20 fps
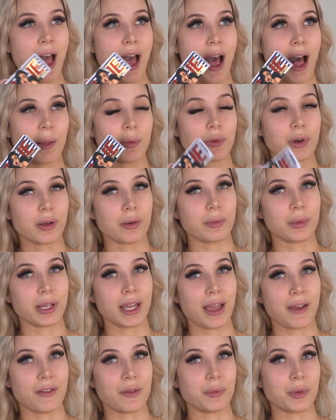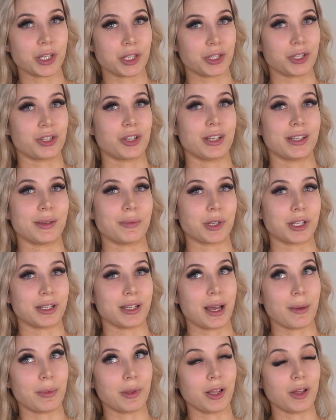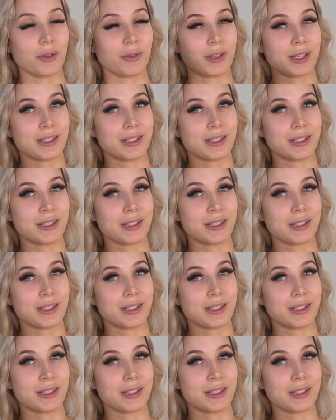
I'll probably have a picture and I'm gonna upload